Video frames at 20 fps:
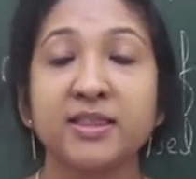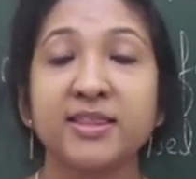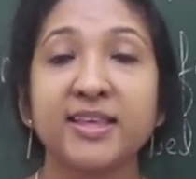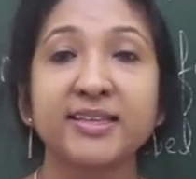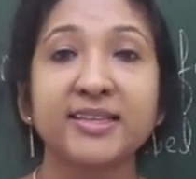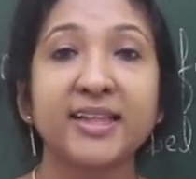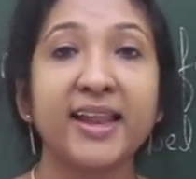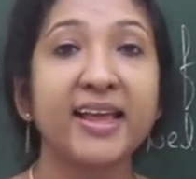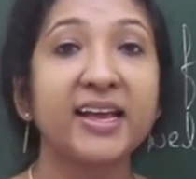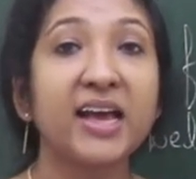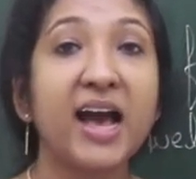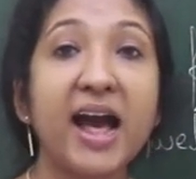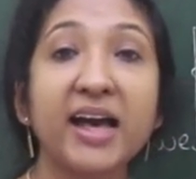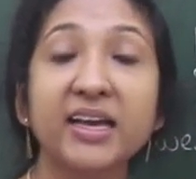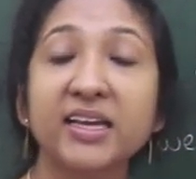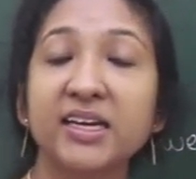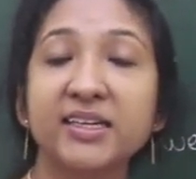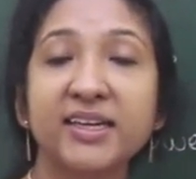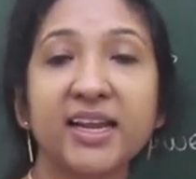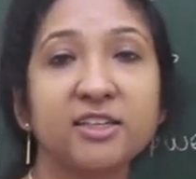Just like
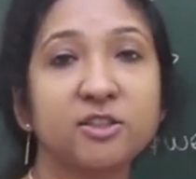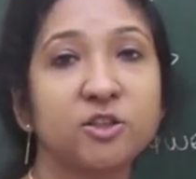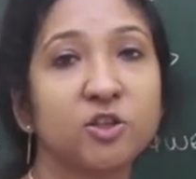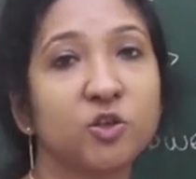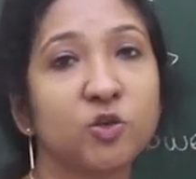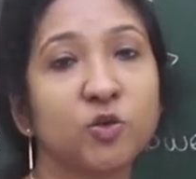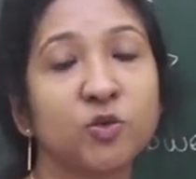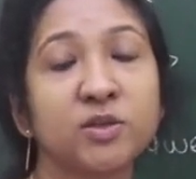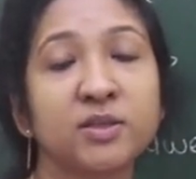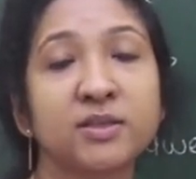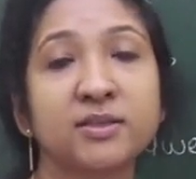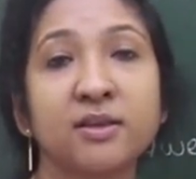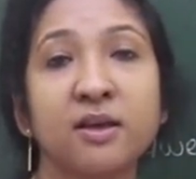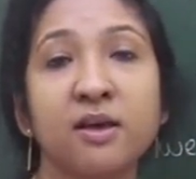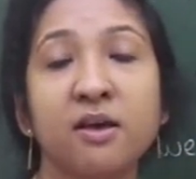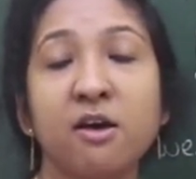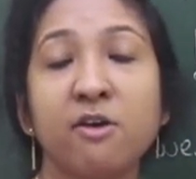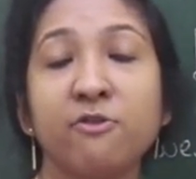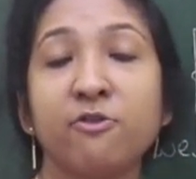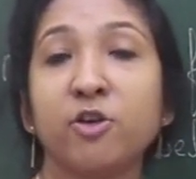architect use
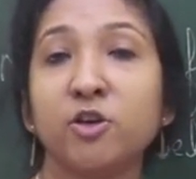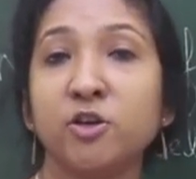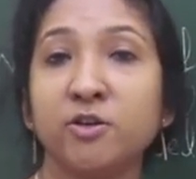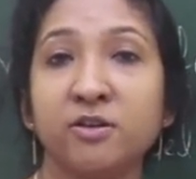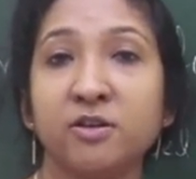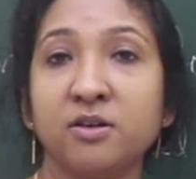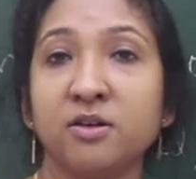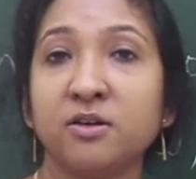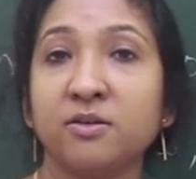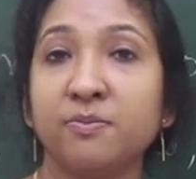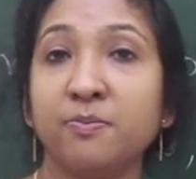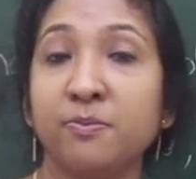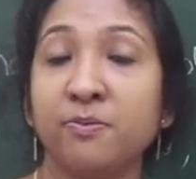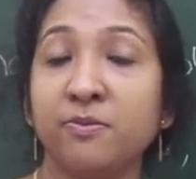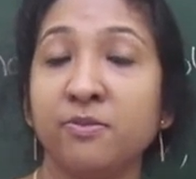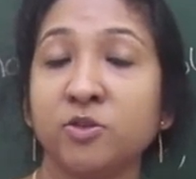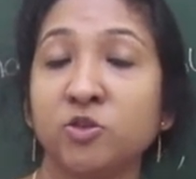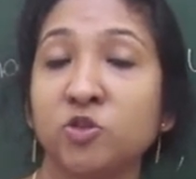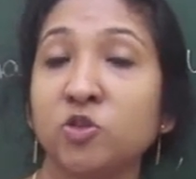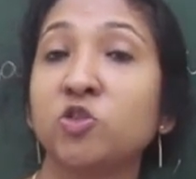for
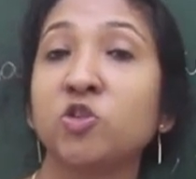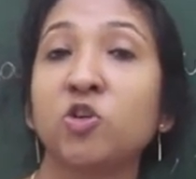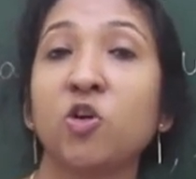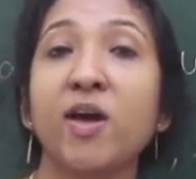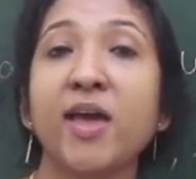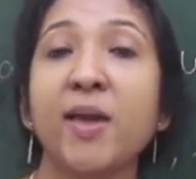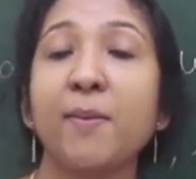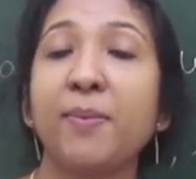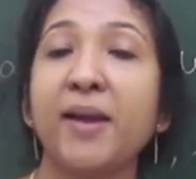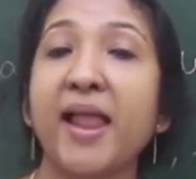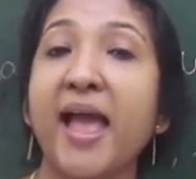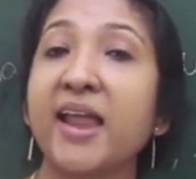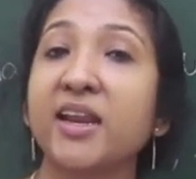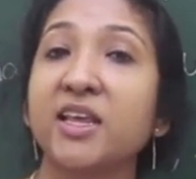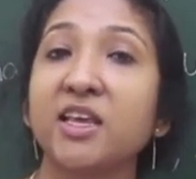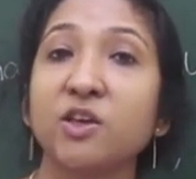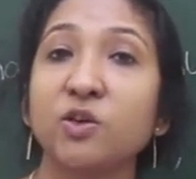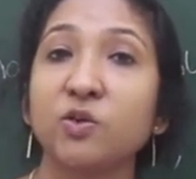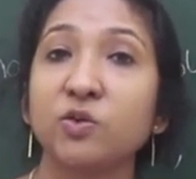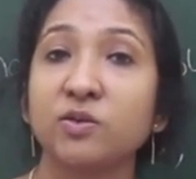to draw a
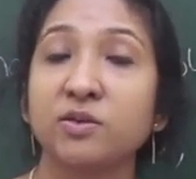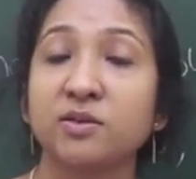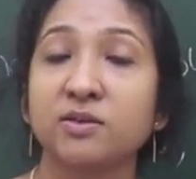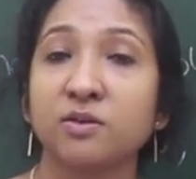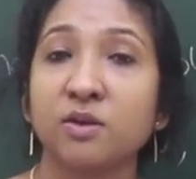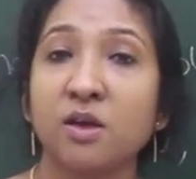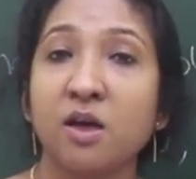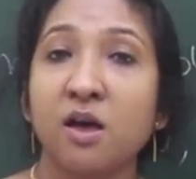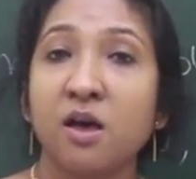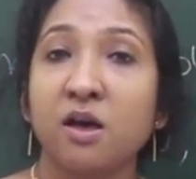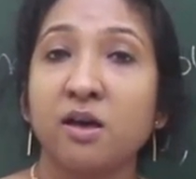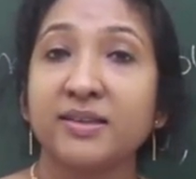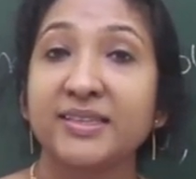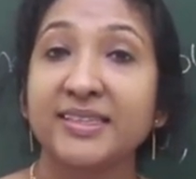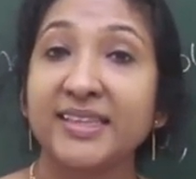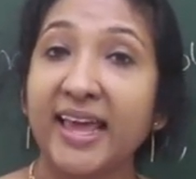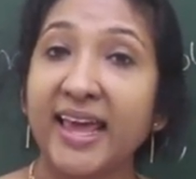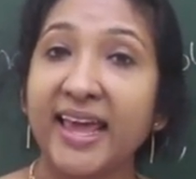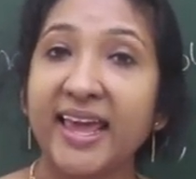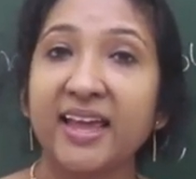plan, he use
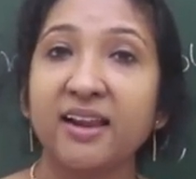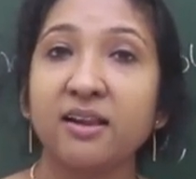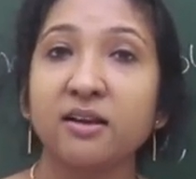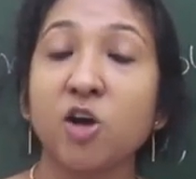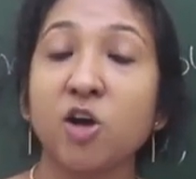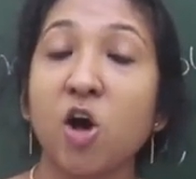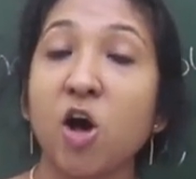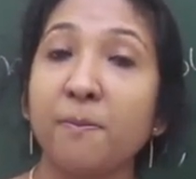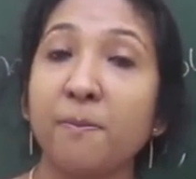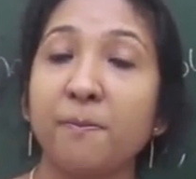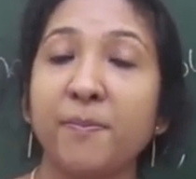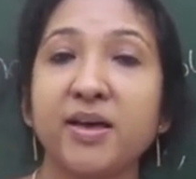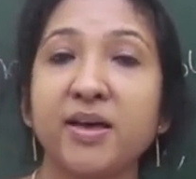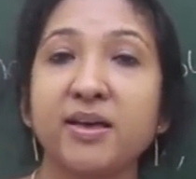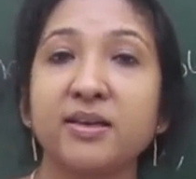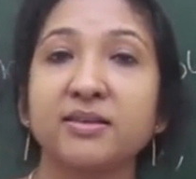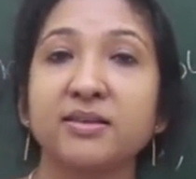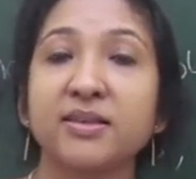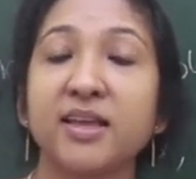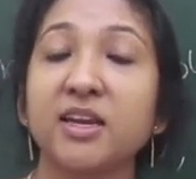scale,
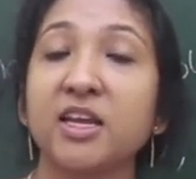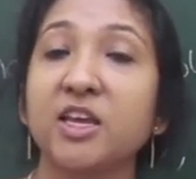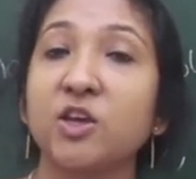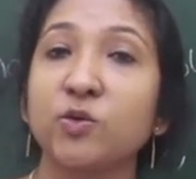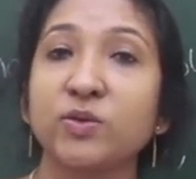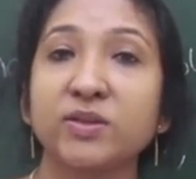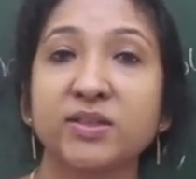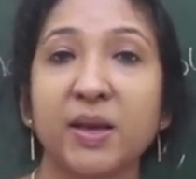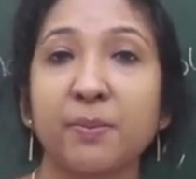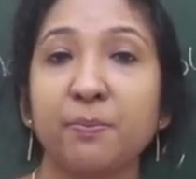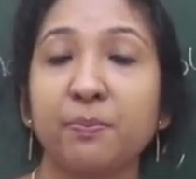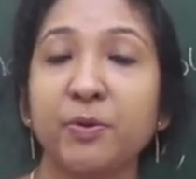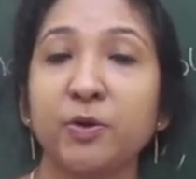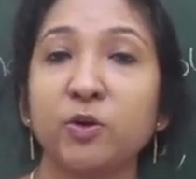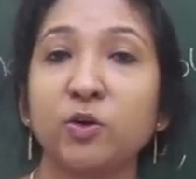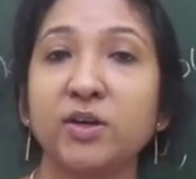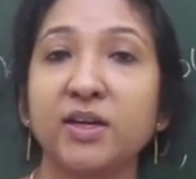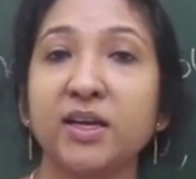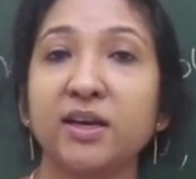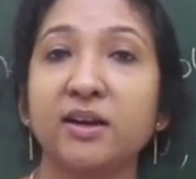compass, then he use
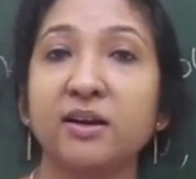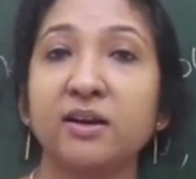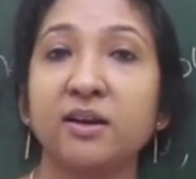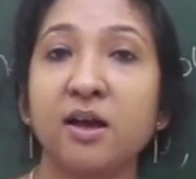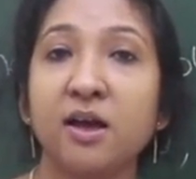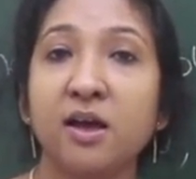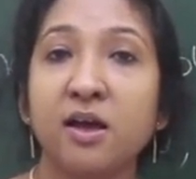computer,